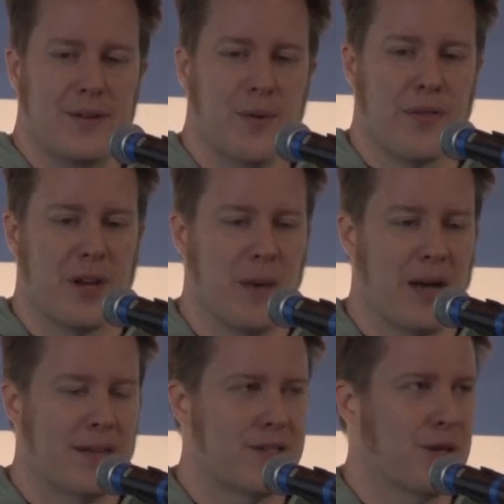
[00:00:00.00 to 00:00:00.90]
you don't think
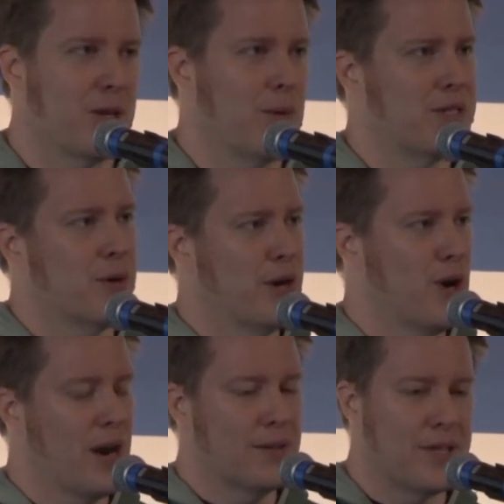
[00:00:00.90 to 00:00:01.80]
about necessarily what's going
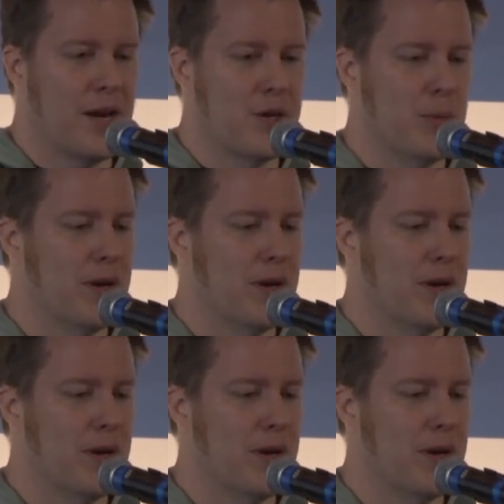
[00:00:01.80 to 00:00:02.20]
on outside you,